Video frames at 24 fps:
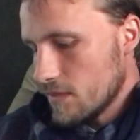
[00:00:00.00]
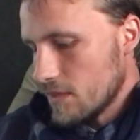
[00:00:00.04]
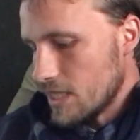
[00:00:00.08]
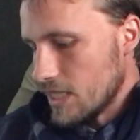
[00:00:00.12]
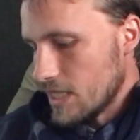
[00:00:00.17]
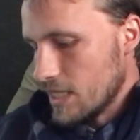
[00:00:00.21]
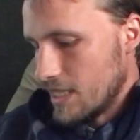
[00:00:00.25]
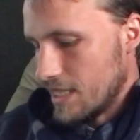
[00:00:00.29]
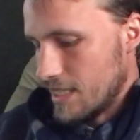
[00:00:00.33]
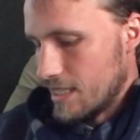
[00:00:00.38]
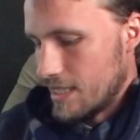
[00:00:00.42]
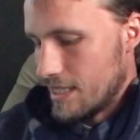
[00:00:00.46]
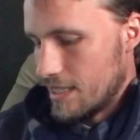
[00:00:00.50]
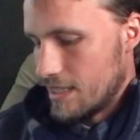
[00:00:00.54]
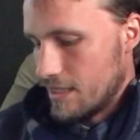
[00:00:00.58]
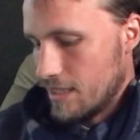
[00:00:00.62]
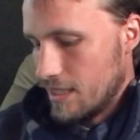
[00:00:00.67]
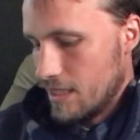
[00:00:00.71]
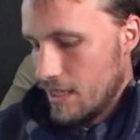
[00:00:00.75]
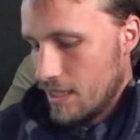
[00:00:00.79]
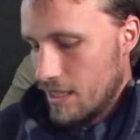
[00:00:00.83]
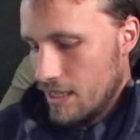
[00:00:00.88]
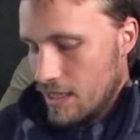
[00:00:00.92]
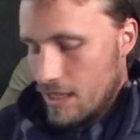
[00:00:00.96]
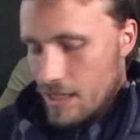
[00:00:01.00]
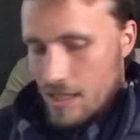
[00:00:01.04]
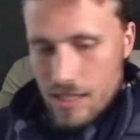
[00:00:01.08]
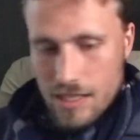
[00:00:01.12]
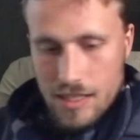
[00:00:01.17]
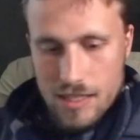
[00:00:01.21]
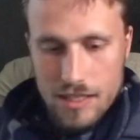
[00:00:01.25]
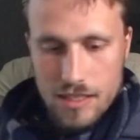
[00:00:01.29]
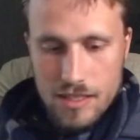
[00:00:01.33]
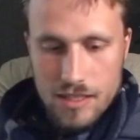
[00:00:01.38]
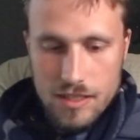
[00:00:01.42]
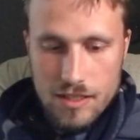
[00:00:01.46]
And then
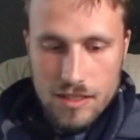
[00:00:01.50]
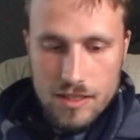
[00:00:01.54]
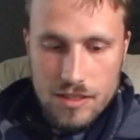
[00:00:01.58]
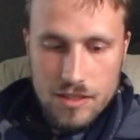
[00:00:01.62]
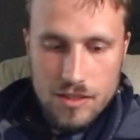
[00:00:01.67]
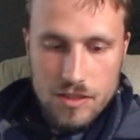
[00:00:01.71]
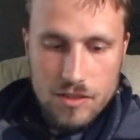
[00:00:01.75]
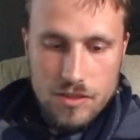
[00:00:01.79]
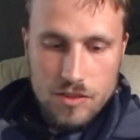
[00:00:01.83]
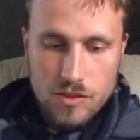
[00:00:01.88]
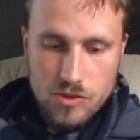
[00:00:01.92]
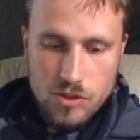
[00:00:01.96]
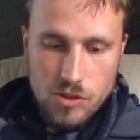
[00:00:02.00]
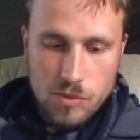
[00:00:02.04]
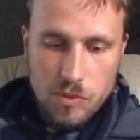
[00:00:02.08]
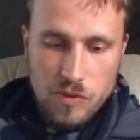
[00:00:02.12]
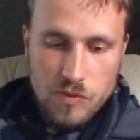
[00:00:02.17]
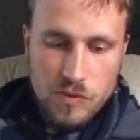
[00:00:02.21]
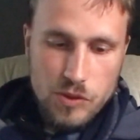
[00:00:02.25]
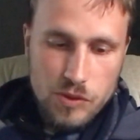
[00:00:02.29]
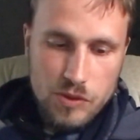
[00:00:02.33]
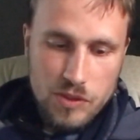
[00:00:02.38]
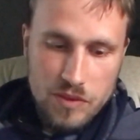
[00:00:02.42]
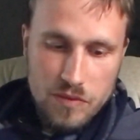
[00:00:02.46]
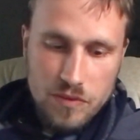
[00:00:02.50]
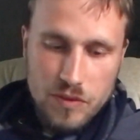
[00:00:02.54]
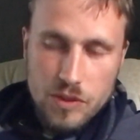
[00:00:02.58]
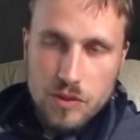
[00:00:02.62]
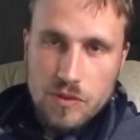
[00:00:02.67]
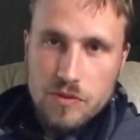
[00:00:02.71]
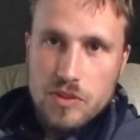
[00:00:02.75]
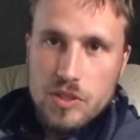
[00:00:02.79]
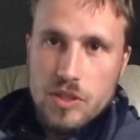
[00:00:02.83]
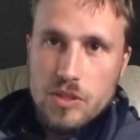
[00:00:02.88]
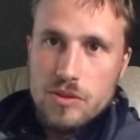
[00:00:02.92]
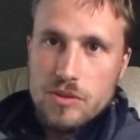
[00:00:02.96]
on top of doing a few
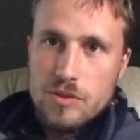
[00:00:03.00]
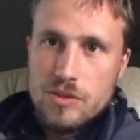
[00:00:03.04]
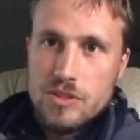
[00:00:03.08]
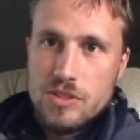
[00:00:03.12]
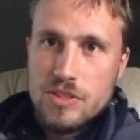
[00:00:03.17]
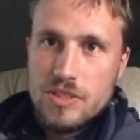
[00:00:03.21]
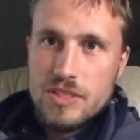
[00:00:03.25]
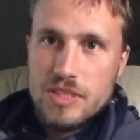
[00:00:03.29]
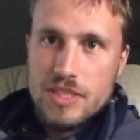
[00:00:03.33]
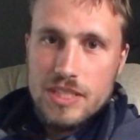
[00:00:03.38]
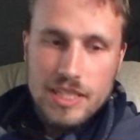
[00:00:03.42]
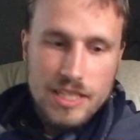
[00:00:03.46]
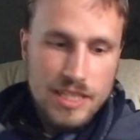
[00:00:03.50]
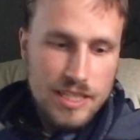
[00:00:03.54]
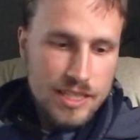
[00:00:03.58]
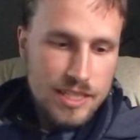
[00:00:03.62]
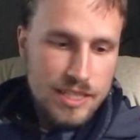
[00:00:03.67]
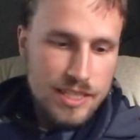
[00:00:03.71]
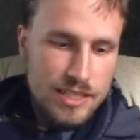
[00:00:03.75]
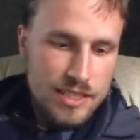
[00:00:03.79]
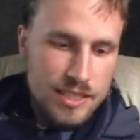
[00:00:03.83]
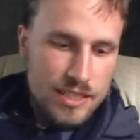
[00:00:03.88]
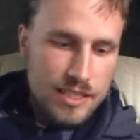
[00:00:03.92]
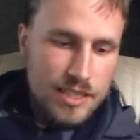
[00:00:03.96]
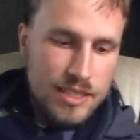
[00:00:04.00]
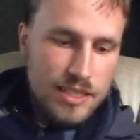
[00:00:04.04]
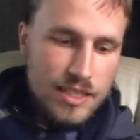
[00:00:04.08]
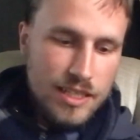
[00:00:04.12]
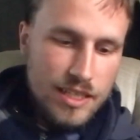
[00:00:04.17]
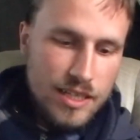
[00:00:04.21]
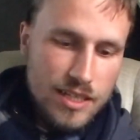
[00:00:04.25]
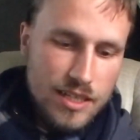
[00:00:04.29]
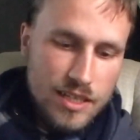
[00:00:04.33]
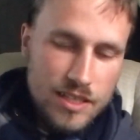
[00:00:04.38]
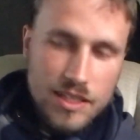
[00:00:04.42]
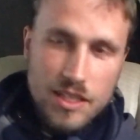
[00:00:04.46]
of those,
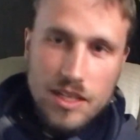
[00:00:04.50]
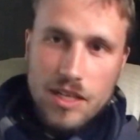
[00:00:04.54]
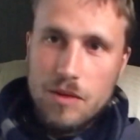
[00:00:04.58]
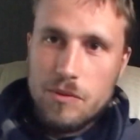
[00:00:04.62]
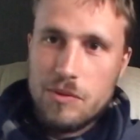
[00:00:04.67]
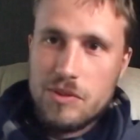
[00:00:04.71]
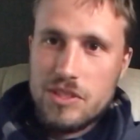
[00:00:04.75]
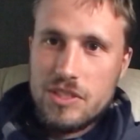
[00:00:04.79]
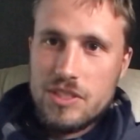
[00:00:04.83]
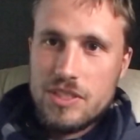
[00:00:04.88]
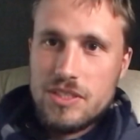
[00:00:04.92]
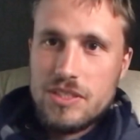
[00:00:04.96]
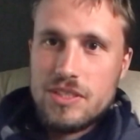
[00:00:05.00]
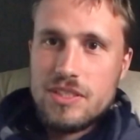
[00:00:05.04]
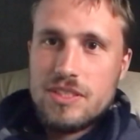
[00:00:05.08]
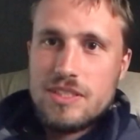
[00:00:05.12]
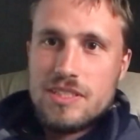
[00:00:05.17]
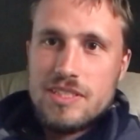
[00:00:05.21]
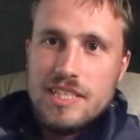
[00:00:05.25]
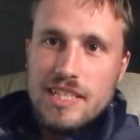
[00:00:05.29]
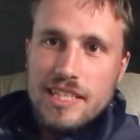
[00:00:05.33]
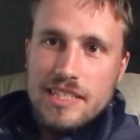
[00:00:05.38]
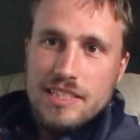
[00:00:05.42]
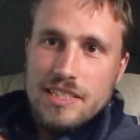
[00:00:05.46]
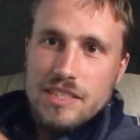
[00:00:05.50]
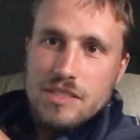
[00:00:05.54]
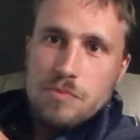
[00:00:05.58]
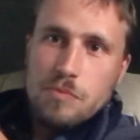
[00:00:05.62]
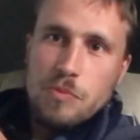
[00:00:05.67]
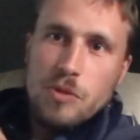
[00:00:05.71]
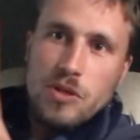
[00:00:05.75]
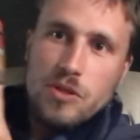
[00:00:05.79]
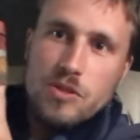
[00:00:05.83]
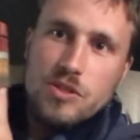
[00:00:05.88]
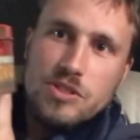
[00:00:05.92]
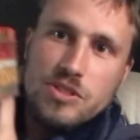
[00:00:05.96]
I want to take this
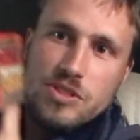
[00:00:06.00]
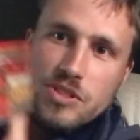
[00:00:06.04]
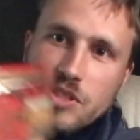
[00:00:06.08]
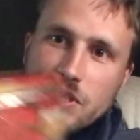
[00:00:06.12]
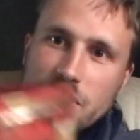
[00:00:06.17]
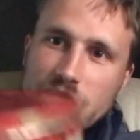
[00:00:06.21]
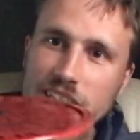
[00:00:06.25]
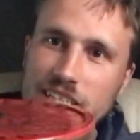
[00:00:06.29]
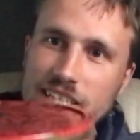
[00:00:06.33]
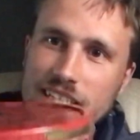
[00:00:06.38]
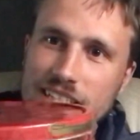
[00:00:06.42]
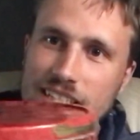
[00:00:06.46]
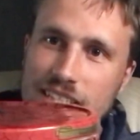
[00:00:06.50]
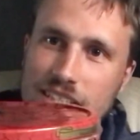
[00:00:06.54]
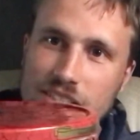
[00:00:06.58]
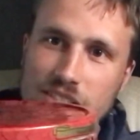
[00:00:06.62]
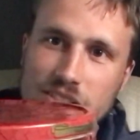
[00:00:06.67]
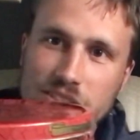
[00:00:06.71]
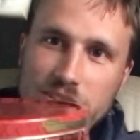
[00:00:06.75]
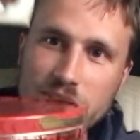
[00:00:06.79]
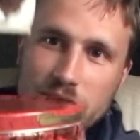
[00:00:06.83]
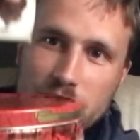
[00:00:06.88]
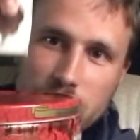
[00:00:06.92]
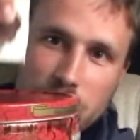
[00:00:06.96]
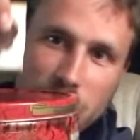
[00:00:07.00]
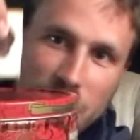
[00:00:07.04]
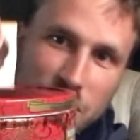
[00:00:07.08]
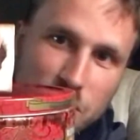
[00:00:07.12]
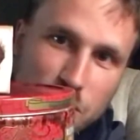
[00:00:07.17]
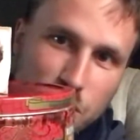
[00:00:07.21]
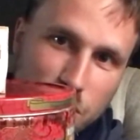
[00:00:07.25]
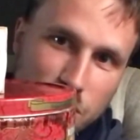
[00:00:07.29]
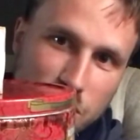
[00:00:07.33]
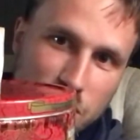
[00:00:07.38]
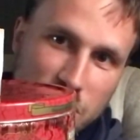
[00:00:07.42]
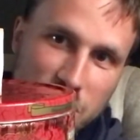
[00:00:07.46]
box and this
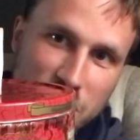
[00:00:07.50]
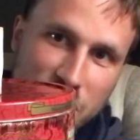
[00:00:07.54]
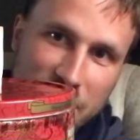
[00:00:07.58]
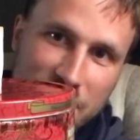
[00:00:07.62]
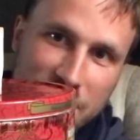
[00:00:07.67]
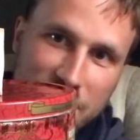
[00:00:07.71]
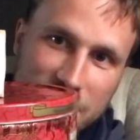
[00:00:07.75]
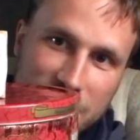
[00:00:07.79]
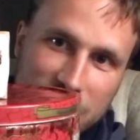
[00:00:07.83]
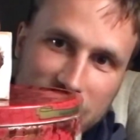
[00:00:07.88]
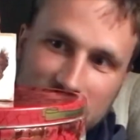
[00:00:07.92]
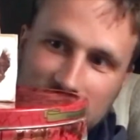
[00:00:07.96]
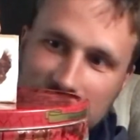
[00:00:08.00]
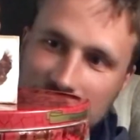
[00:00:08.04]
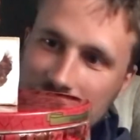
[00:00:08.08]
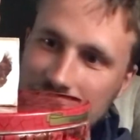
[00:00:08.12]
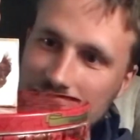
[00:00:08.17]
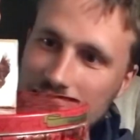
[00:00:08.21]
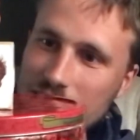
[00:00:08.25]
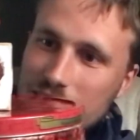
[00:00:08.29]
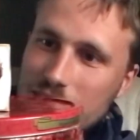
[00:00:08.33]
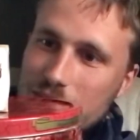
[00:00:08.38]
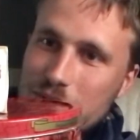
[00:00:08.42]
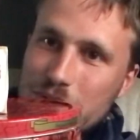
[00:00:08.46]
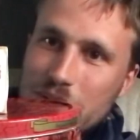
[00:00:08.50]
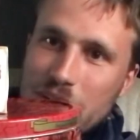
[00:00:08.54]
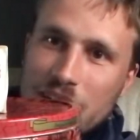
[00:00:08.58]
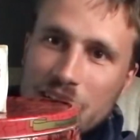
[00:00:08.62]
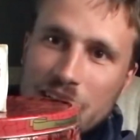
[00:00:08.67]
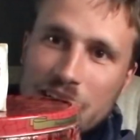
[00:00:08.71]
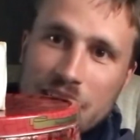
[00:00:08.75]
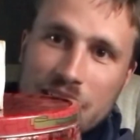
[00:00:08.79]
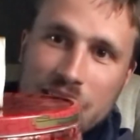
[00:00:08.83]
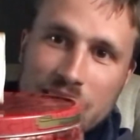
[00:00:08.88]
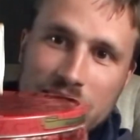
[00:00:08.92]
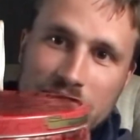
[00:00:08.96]
picture of the chicken and kind of
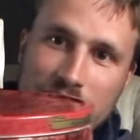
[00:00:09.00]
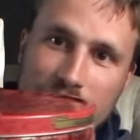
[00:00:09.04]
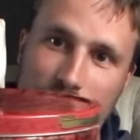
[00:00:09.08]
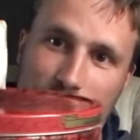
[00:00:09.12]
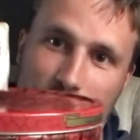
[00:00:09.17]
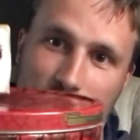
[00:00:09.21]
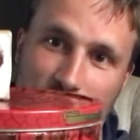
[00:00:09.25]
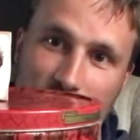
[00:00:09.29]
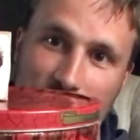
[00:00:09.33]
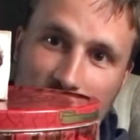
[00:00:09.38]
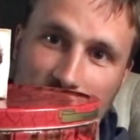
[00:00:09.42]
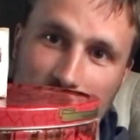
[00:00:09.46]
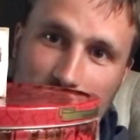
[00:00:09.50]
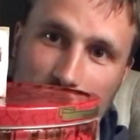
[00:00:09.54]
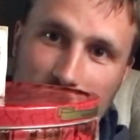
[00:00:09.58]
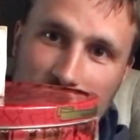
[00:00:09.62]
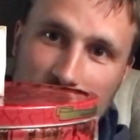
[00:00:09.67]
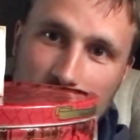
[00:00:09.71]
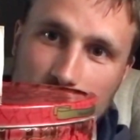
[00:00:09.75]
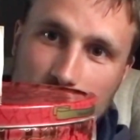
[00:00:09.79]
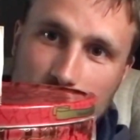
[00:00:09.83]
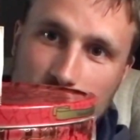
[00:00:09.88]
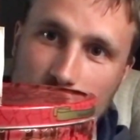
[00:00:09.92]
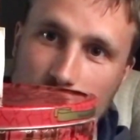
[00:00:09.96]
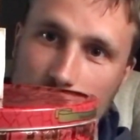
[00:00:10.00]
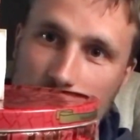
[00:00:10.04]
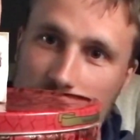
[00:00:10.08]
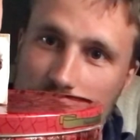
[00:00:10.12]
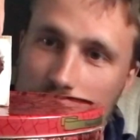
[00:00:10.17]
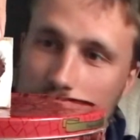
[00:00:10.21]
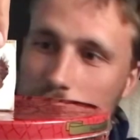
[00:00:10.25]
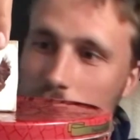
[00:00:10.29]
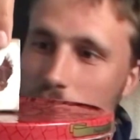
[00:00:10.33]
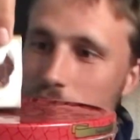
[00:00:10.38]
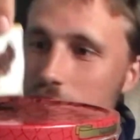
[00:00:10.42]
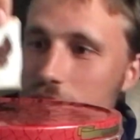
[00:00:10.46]
have the chicken be on top of the
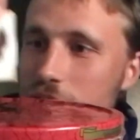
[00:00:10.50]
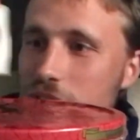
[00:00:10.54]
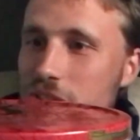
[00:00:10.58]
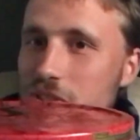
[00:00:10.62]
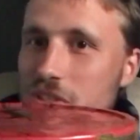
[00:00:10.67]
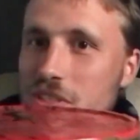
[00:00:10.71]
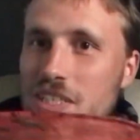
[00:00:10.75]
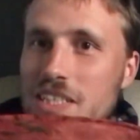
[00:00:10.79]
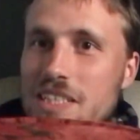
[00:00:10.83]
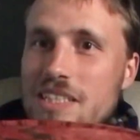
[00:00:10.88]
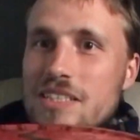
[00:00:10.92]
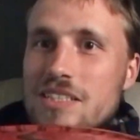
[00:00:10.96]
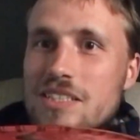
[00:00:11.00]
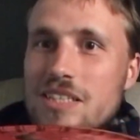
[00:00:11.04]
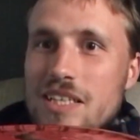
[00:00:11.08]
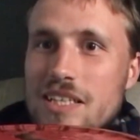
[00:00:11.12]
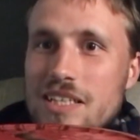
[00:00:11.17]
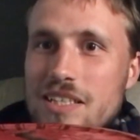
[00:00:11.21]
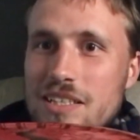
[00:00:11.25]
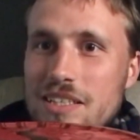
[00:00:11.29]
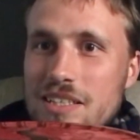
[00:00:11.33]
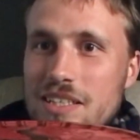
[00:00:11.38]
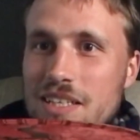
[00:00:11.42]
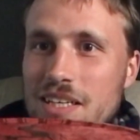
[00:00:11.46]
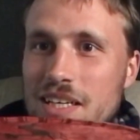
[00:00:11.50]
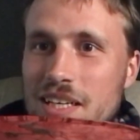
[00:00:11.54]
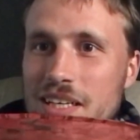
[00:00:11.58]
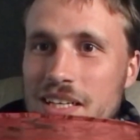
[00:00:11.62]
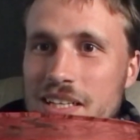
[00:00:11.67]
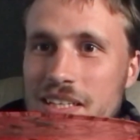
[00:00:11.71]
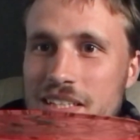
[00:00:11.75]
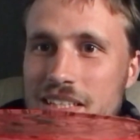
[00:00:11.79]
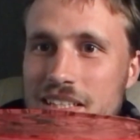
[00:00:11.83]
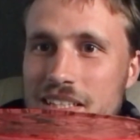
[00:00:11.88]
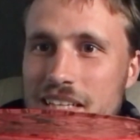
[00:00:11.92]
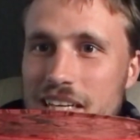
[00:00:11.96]
box, and the chicken
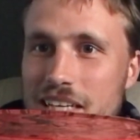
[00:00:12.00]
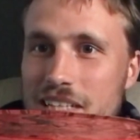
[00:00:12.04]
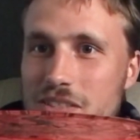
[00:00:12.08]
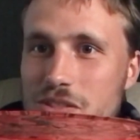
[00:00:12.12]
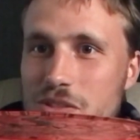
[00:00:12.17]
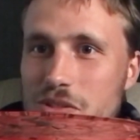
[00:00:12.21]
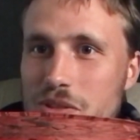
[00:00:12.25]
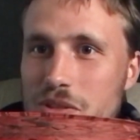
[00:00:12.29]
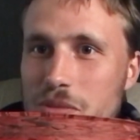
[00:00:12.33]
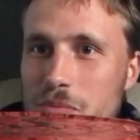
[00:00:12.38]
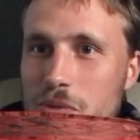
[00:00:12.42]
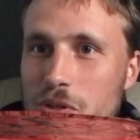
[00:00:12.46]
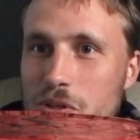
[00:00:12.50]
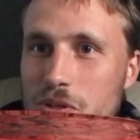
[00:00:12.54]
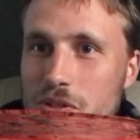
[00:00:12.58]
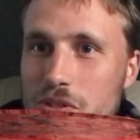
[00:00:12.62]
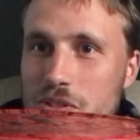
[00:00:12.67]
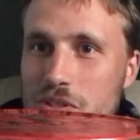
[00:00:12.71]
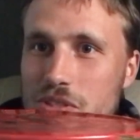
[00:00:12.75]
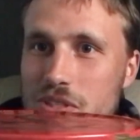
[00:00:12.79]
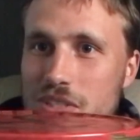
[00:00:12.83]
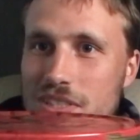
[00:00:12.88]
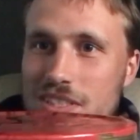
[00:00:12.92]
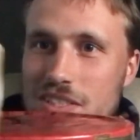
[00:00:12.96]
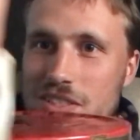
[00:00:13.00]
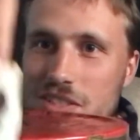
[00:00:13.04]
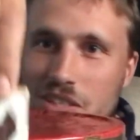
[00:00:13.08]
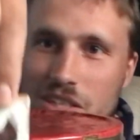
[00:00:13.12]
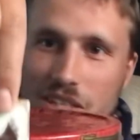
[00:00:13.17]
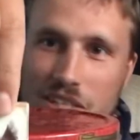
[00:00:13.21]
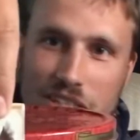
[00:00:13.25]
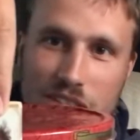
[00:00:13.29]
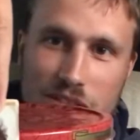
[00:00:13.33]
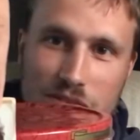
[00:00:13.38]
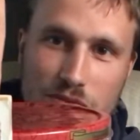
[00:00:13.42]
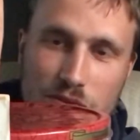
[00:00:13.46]
next to the box, and the
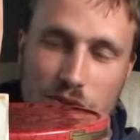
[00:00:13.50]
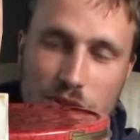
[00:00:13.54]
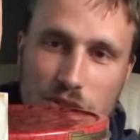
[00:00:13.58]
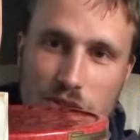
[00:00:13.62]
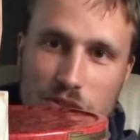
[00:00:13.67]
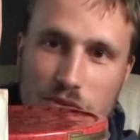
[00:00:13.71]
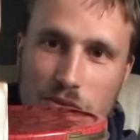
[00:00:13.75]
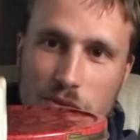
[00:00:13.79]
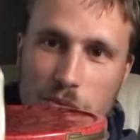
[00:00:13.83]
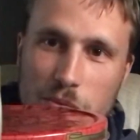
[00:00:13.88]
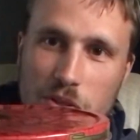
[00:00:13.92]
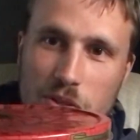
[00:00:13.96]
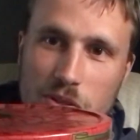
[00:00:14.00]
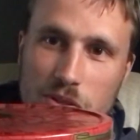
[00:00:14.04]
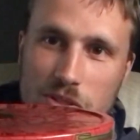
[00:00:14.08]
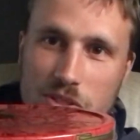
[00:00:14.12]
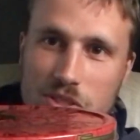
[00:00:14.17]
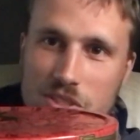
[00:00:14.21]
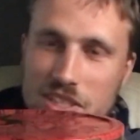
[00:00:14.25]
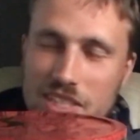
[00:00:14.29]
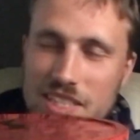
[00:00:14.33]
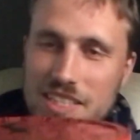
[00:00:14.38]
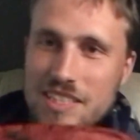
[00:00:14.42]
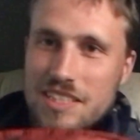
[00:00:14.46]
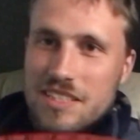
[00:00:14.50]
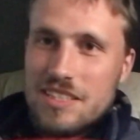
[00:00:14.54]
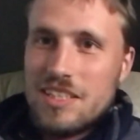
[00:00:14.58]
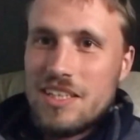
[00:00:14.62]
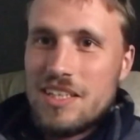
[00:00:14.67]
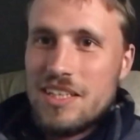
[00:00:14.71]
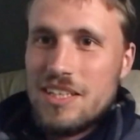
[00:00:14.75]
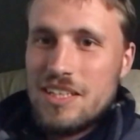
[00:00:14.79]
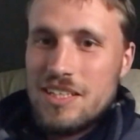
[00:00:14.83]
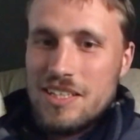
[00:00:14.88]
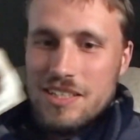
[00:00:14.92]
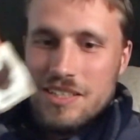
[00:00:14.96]
chicken in front of the box, and
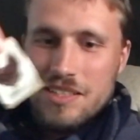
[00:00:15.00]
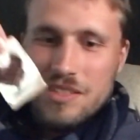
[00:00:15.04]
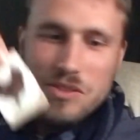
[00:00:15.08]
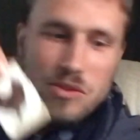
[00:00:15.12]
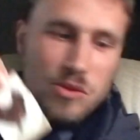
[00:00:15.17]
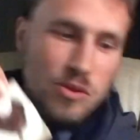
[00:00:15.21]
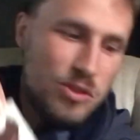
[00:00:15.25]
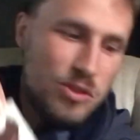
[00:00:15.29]
all